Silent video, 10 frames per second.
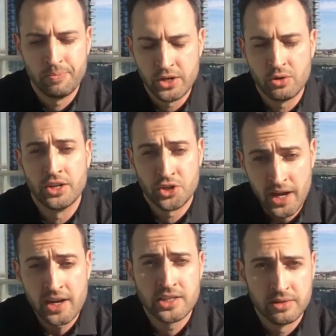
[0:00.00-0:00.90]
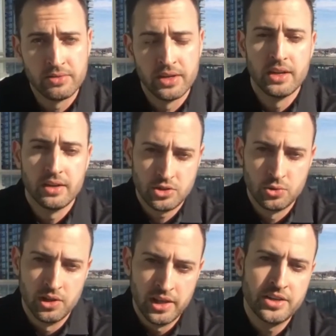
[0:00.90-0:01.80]
attractive to a
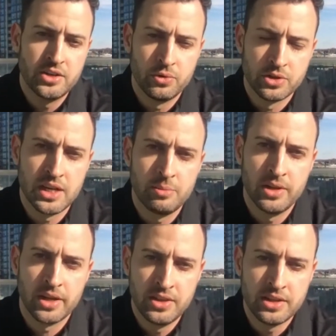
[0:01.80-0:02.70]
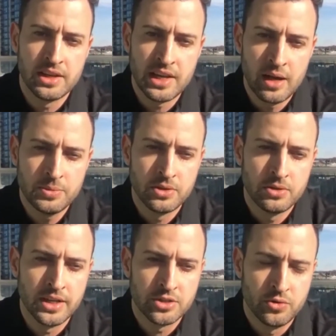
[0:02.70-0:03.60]
lender, for example, like Thinking Capital,
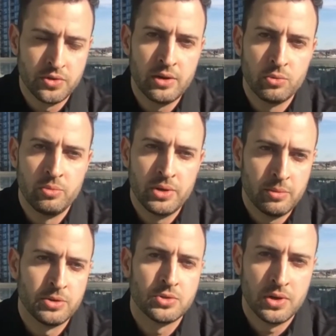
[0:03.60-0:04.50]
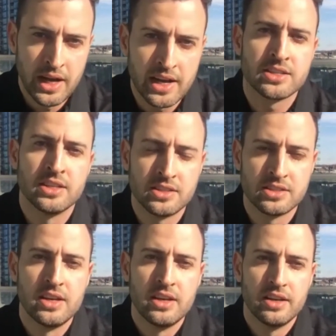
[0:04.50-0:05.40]
so they will be able to access
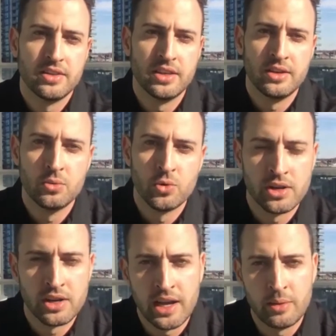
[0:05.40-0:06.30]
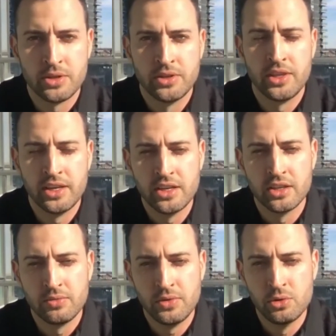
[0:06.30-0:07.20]
the working capital that they need in the
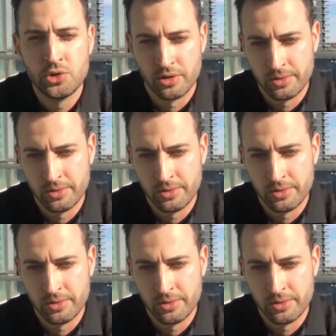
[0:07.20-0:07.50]
future?